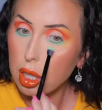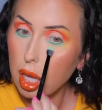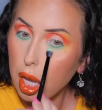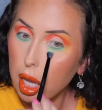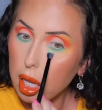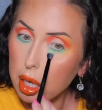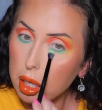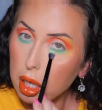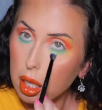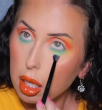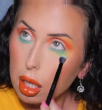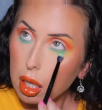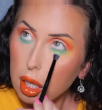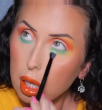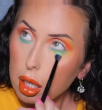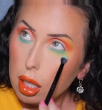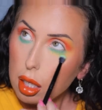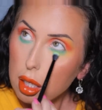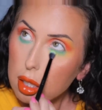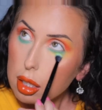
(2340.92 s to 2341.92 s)
line.
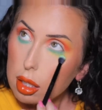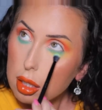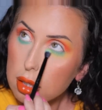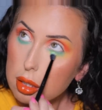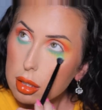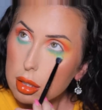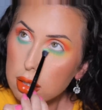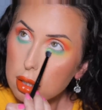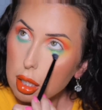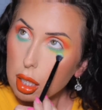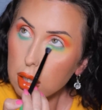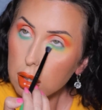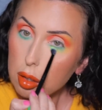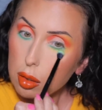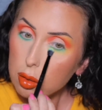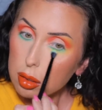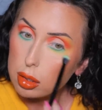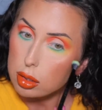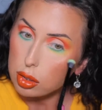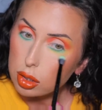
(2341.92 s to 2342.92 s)

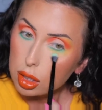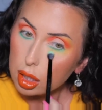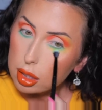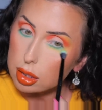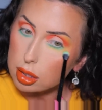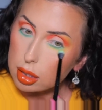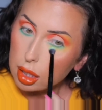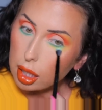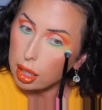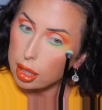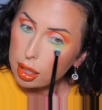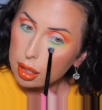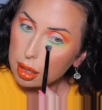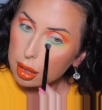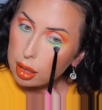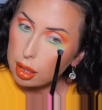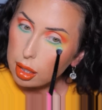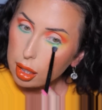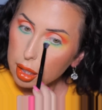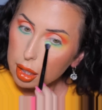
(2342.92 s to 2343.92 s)
So just like
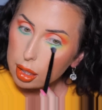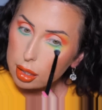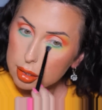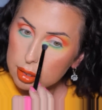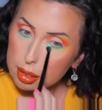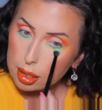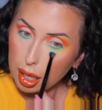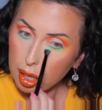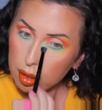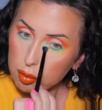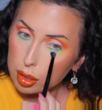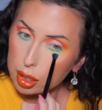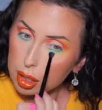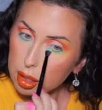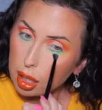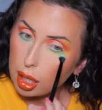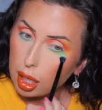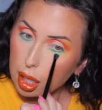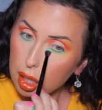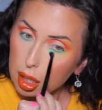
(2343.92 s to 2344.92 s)
this,
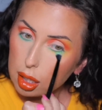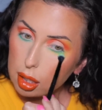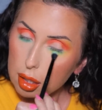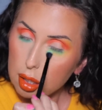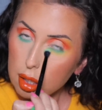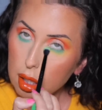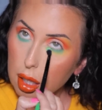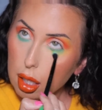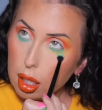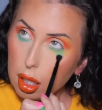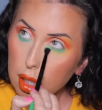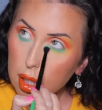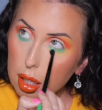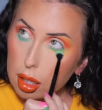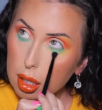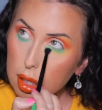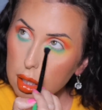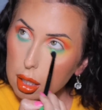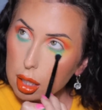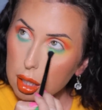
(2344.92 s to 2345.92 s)
having that
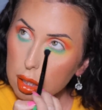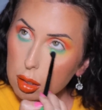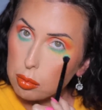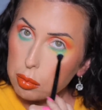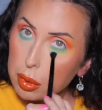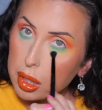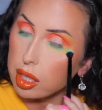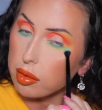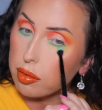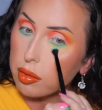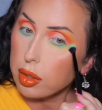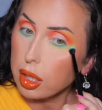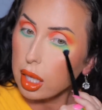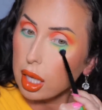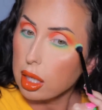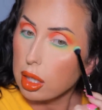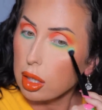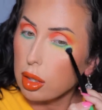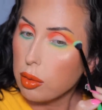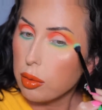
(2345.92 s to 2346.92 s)
little bit of
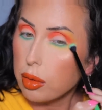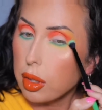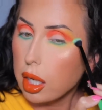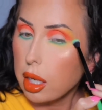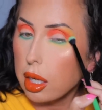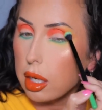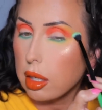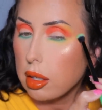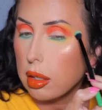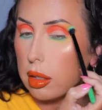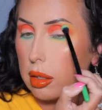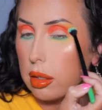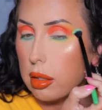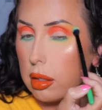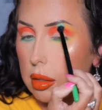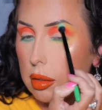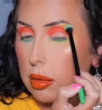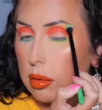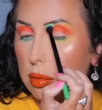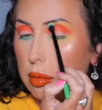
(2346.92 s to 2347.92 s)
yellow there.
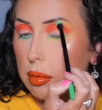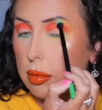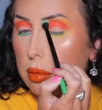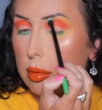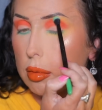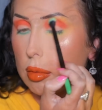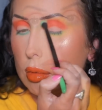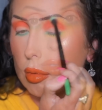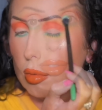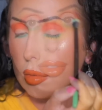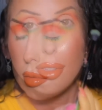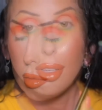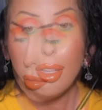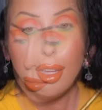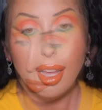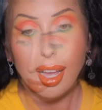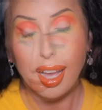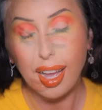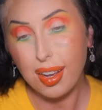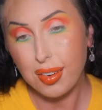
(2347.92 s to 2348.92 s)

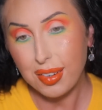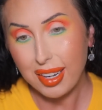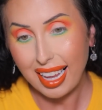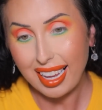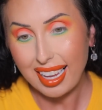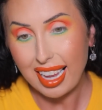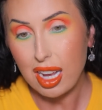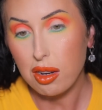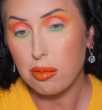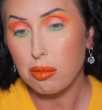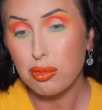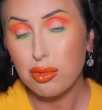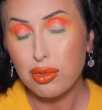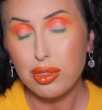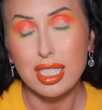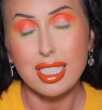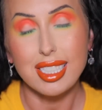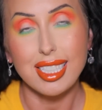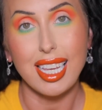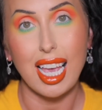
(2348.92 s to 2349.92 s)
Okay, I'm
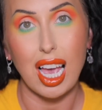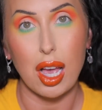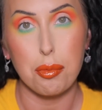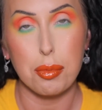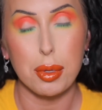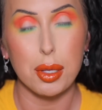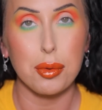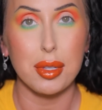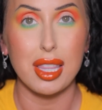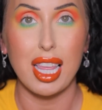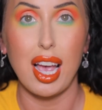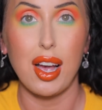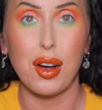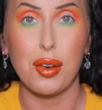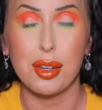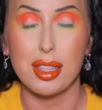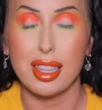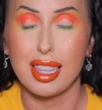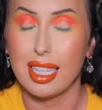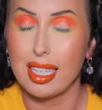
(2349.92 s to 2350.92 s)
really happy with
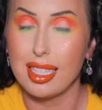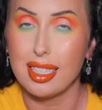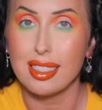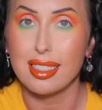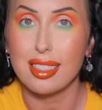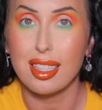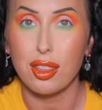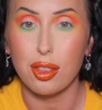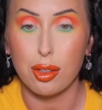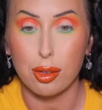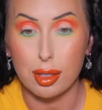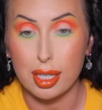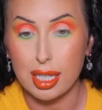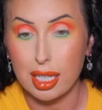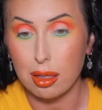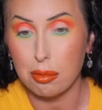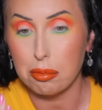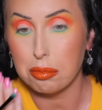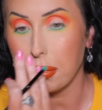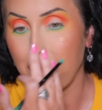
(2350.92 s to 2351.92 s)
how these
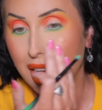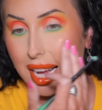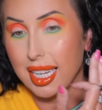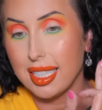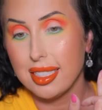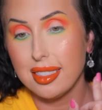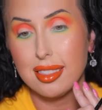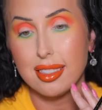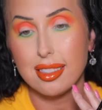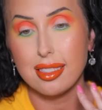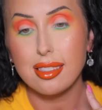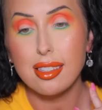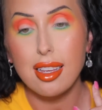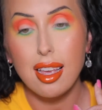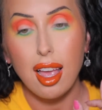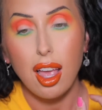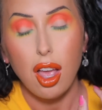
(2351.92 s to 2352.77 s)
three mattes